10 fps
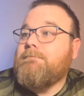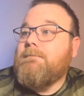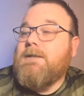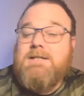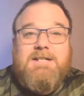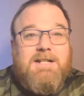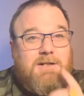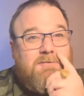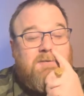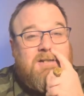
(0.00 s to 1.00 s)
It's a
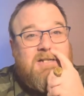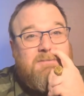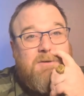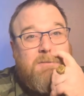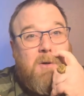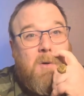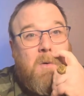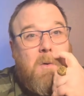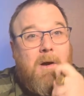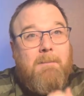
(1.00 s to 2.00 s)
660ml
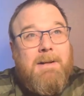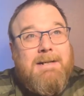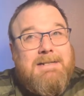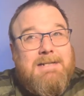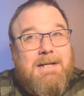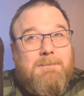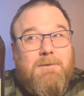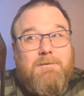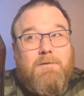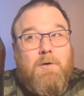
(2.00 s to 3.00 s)
bottle. I picked this up
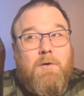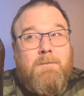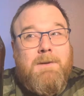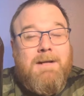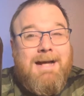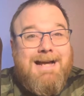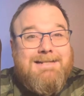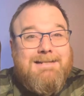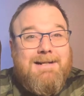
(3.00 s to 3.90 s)
from Asda.